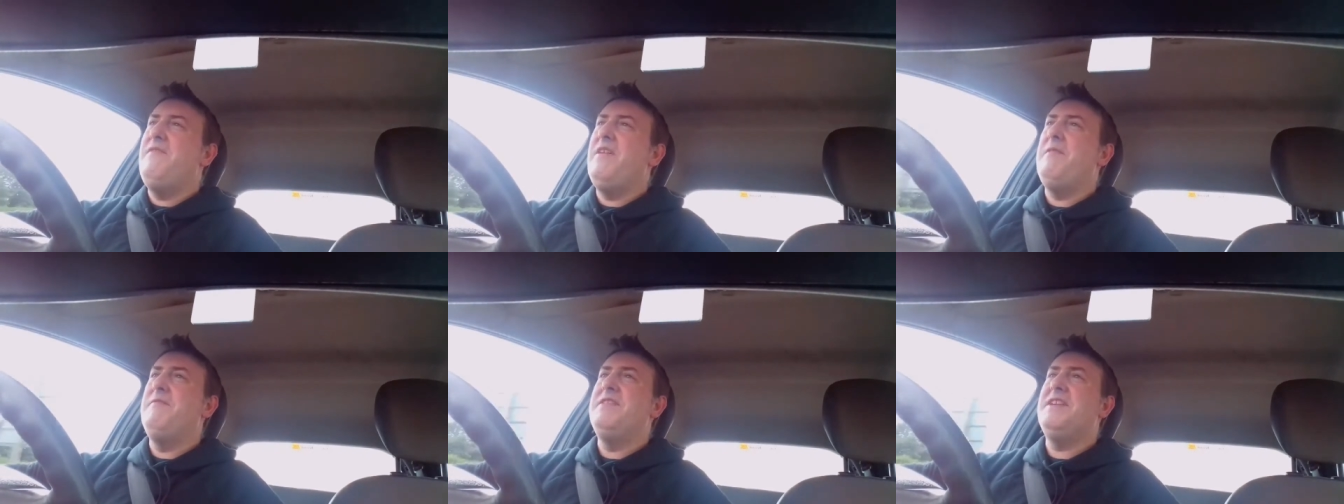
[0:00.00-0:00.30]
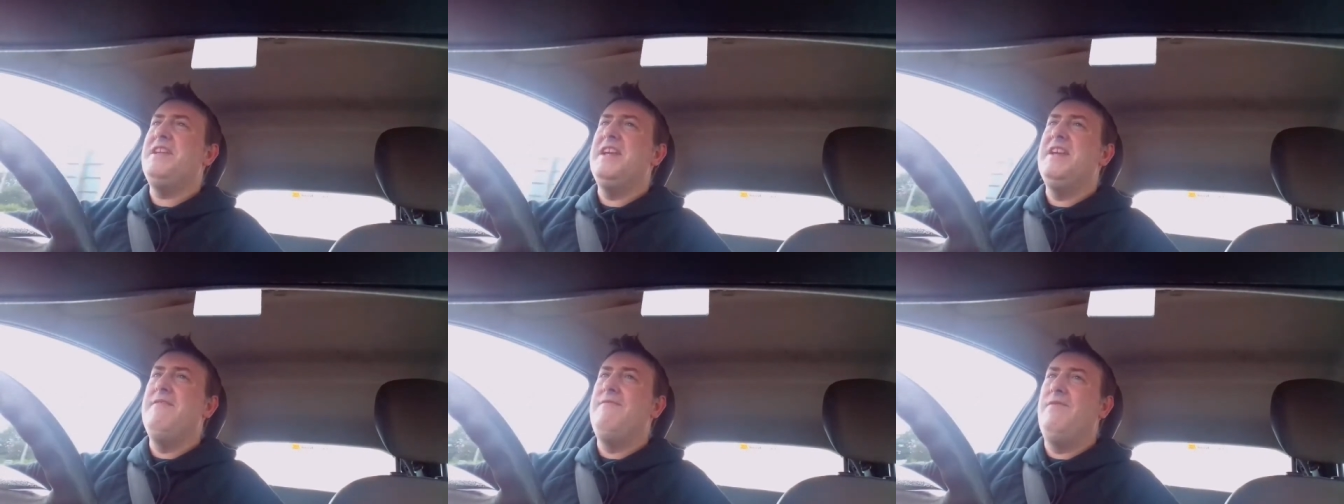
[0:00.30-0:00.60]

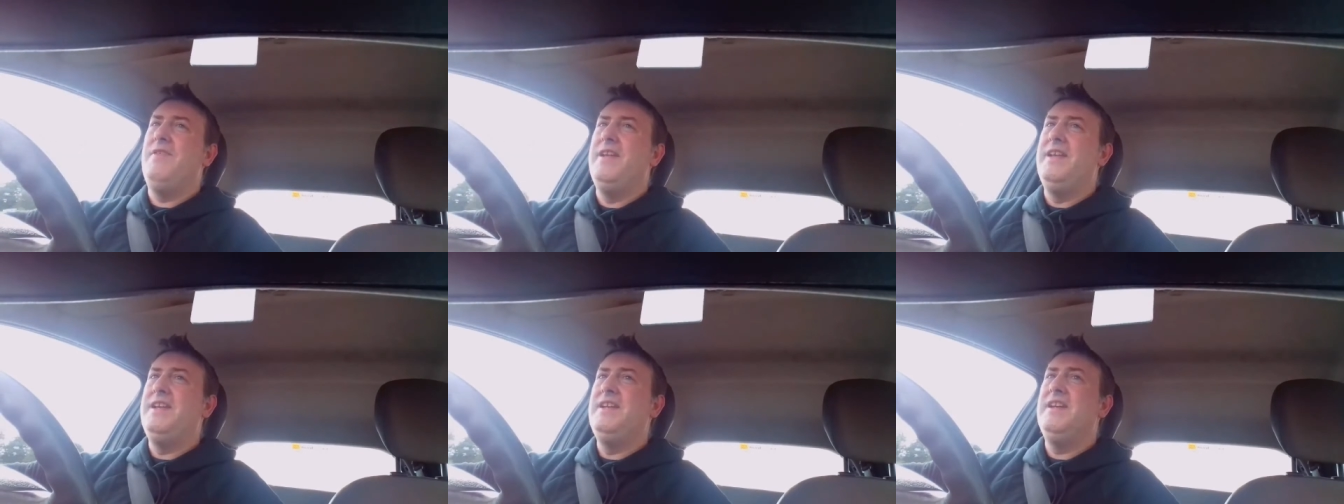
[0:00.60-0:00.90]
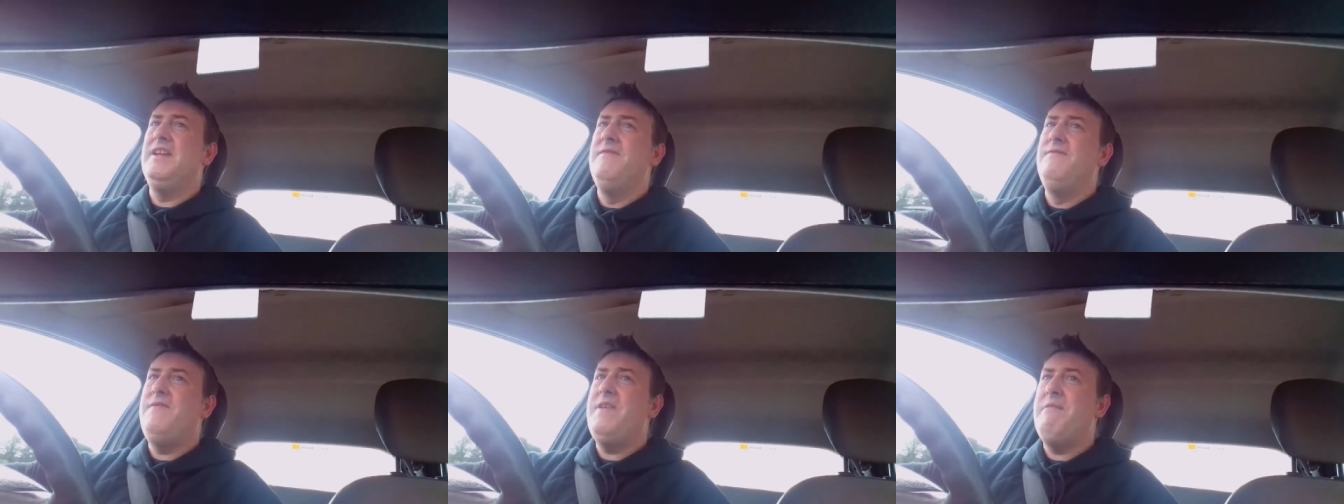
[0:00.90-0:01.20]
very carefully
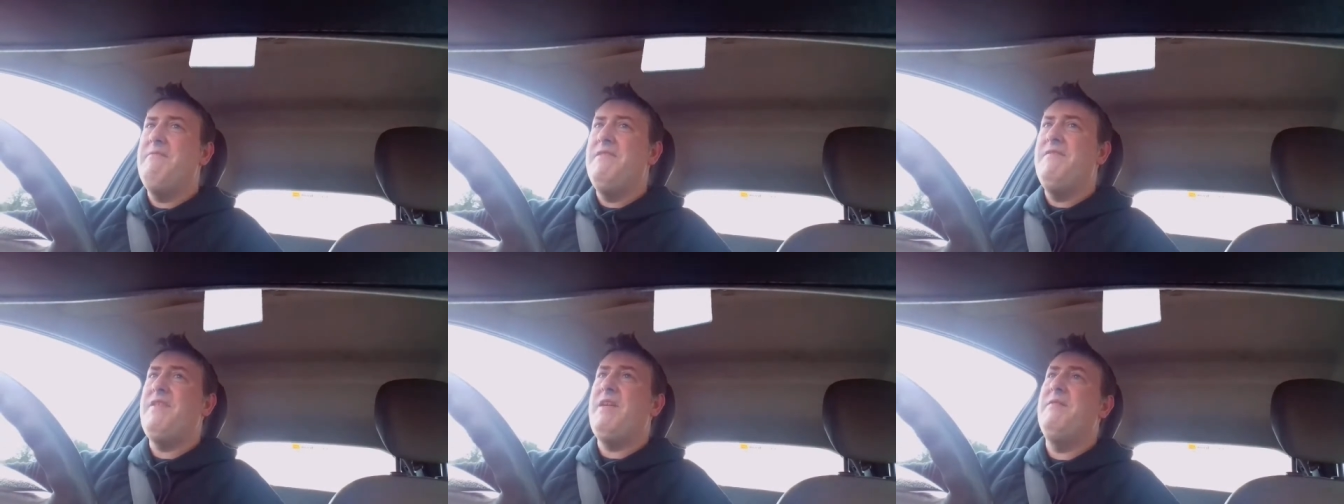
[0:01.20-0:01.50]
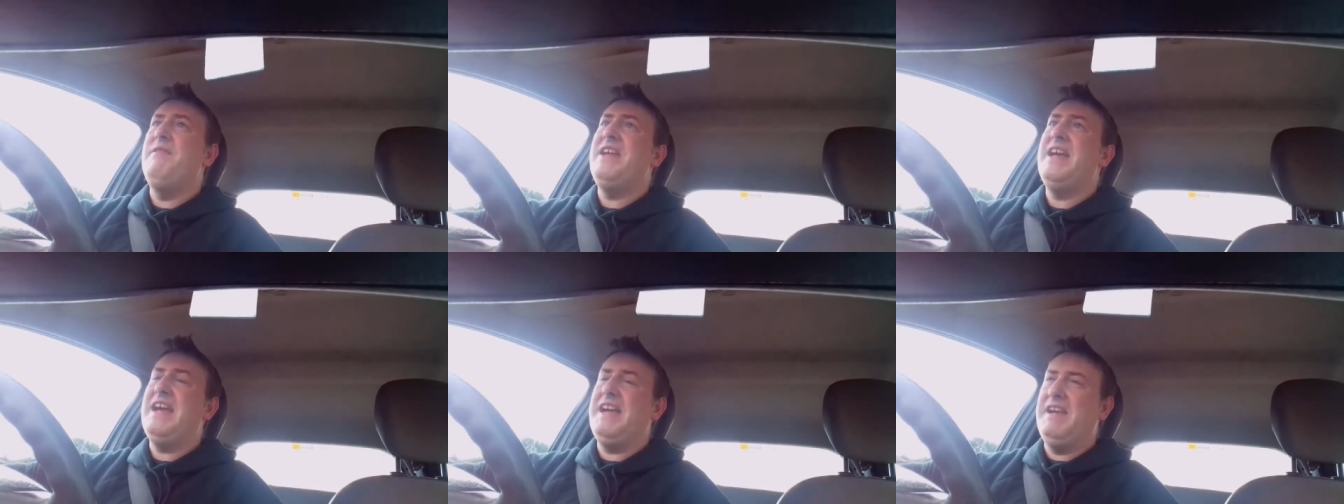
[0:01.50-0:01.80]
and very,
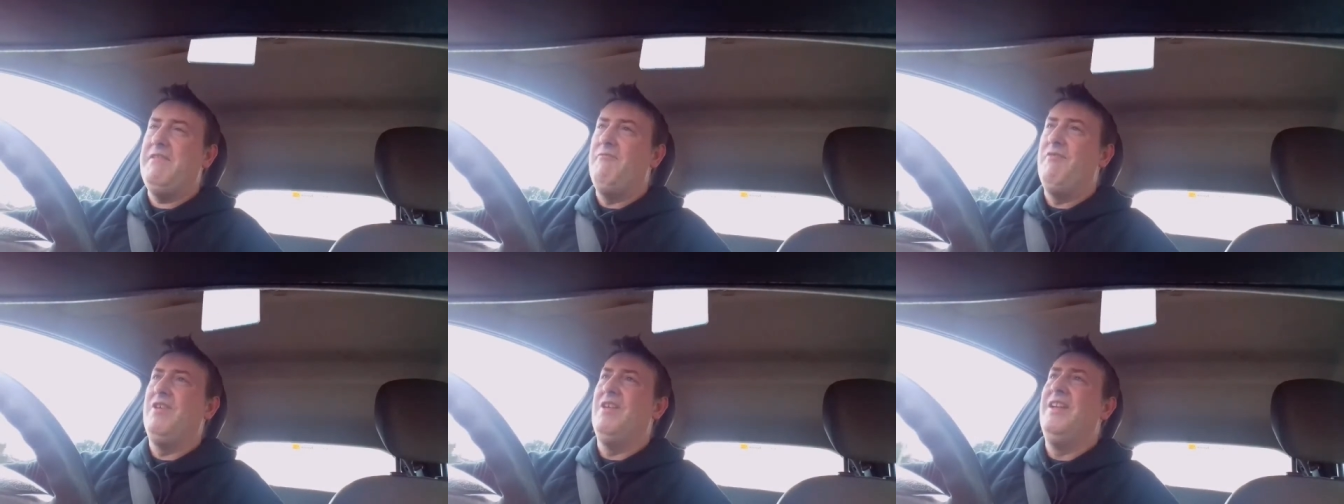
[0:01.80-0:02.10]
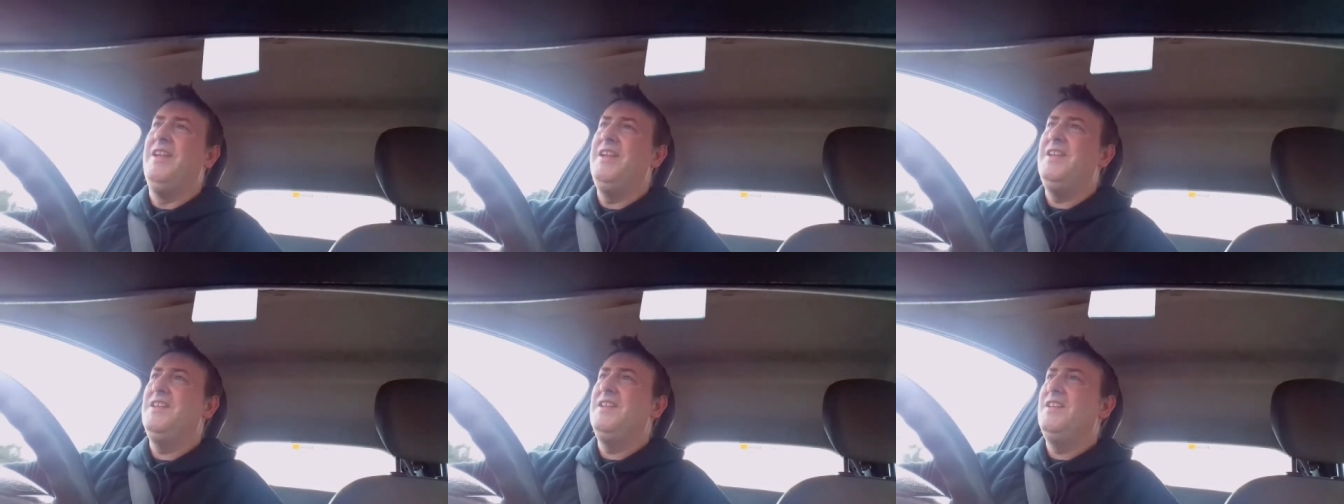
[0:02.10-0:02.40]
very
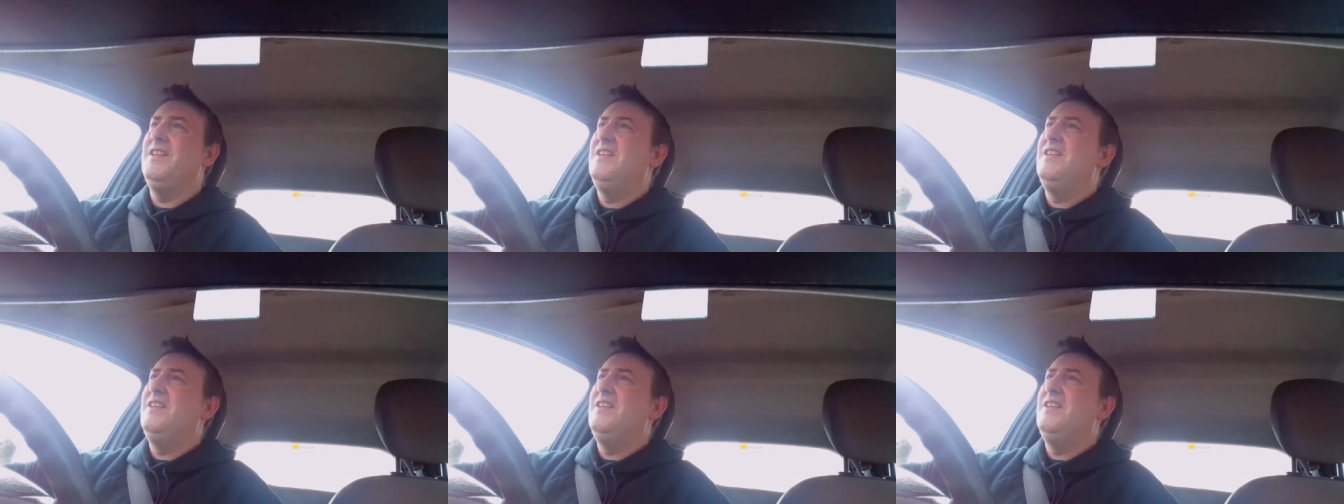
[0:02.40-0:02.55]
accurately.